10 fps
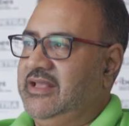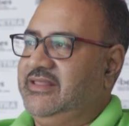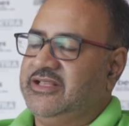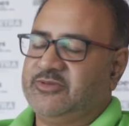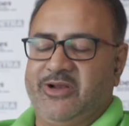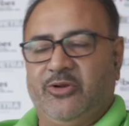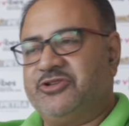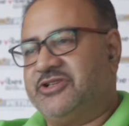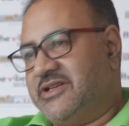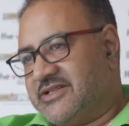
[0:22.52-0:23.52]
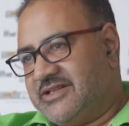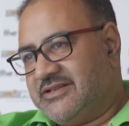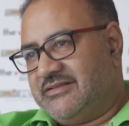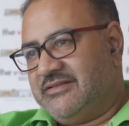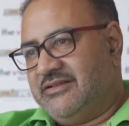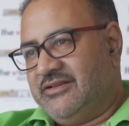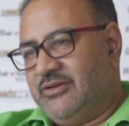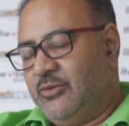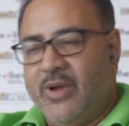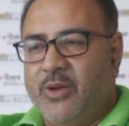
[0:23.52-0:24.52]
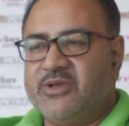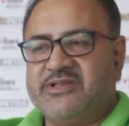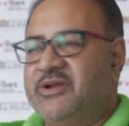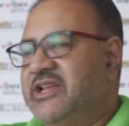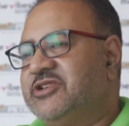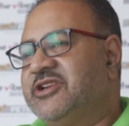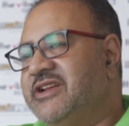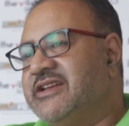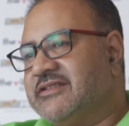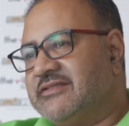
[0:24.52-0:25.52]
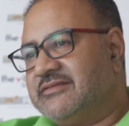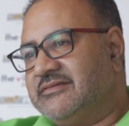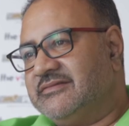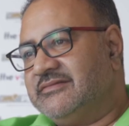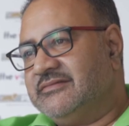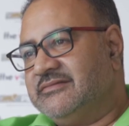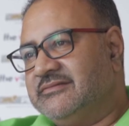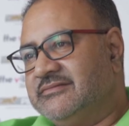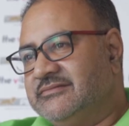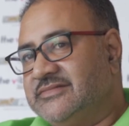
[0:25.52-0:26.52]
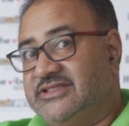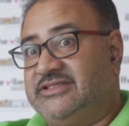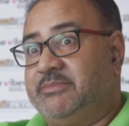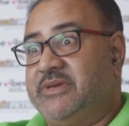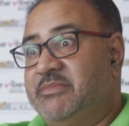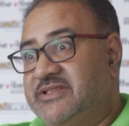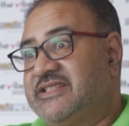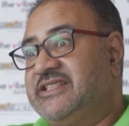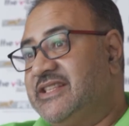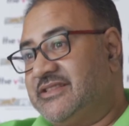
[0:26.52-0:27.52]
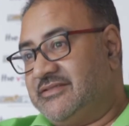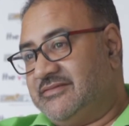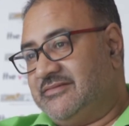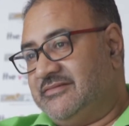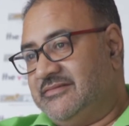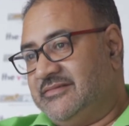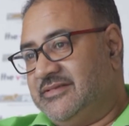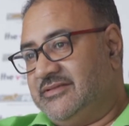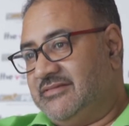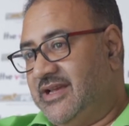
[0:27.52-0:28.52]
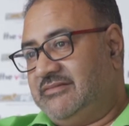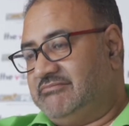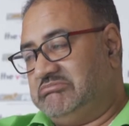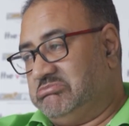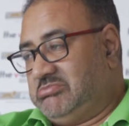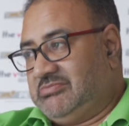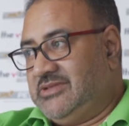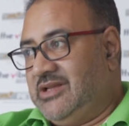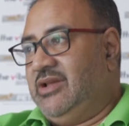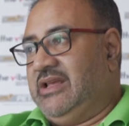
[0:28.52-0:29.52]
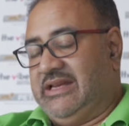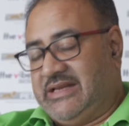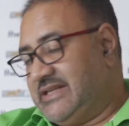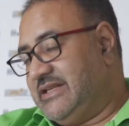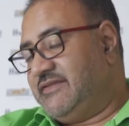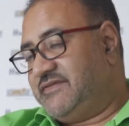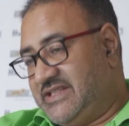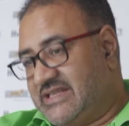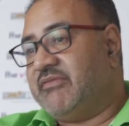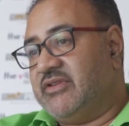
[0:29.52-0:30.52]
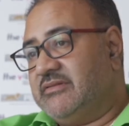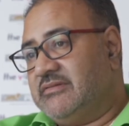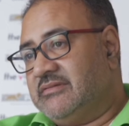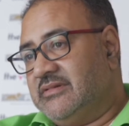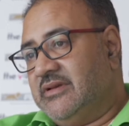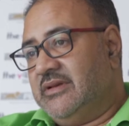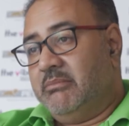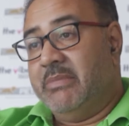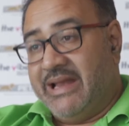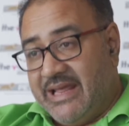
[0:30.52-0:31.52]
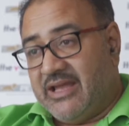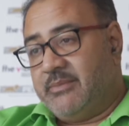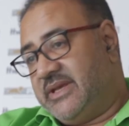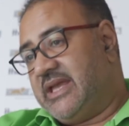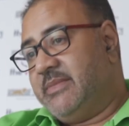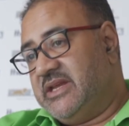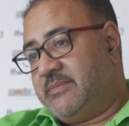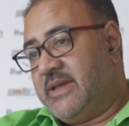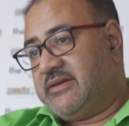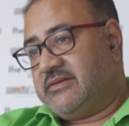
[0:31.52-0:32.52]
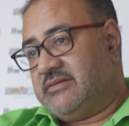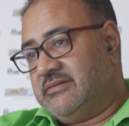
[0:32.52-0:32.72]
think it's quite logical, isn't it? When was our nation created? September 16th, right? In 1957, Malaya became independent.